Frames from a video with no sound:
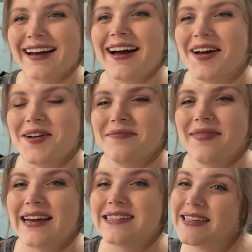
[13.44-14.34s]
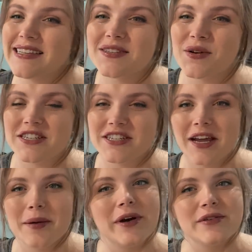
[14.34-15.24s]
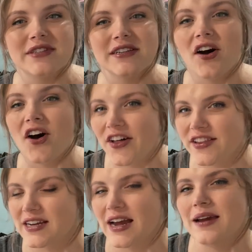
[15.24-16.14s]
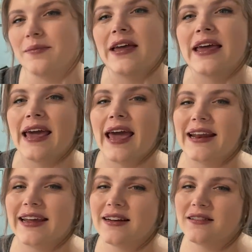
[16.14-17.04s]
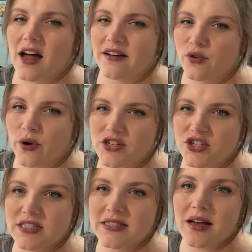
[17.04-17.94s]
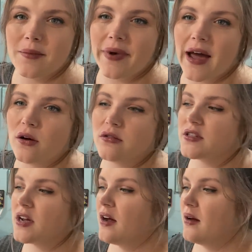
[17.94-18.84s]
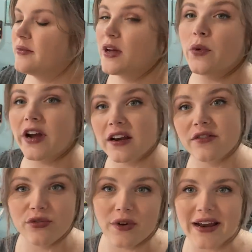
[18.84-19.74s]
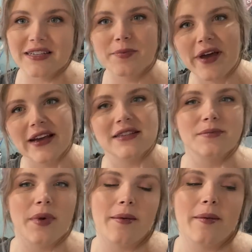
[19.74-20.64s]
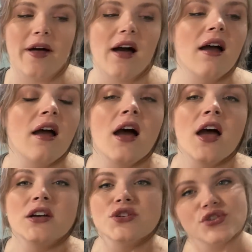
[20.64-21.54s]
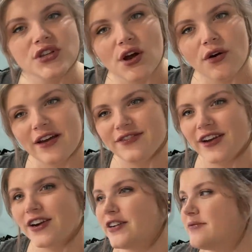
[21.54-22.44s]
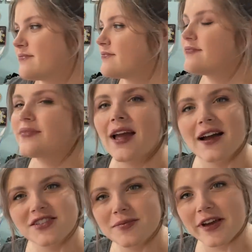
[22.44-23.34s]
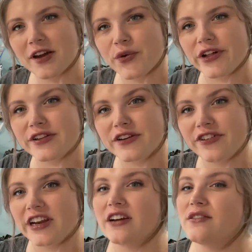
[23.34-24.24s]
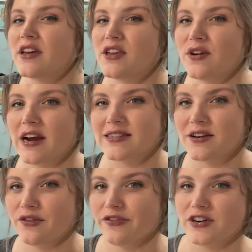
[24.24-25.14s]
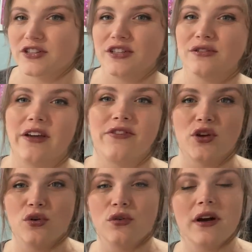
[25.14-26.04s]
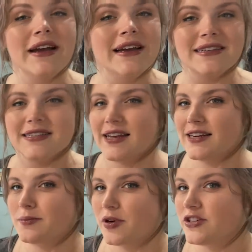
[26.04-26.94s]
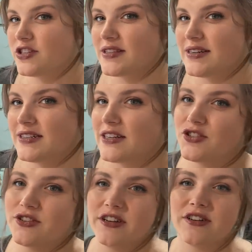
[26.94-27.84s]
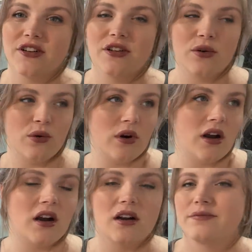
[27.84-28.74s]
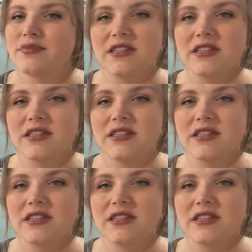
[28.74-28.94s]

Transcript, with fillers: Um, I see this question get posted all the time and I get a lot of questions about um, like what kind of thread is best, blah, blah, blah. So I figured I'll just make a quick little video that you guys can refer to if you decide to purchase an industrial or